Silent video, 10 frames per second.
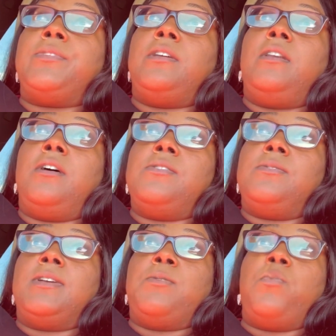You
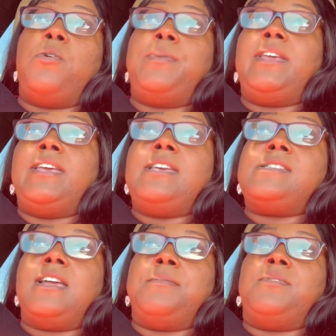know, it won't be
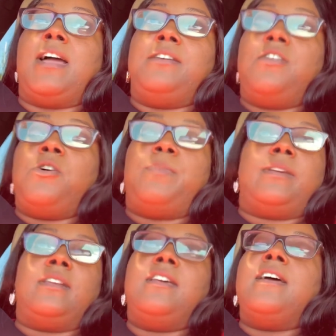easy, I'm, I know,
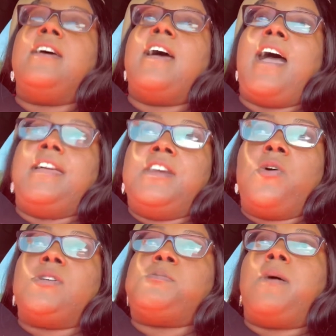but I
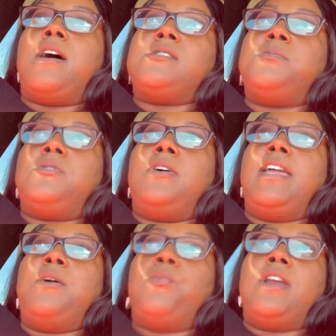know it's possible,
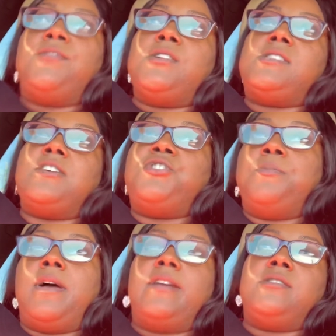and whatever you set your
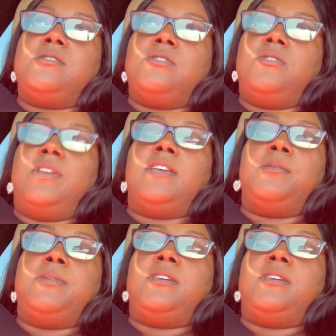mind to, it can be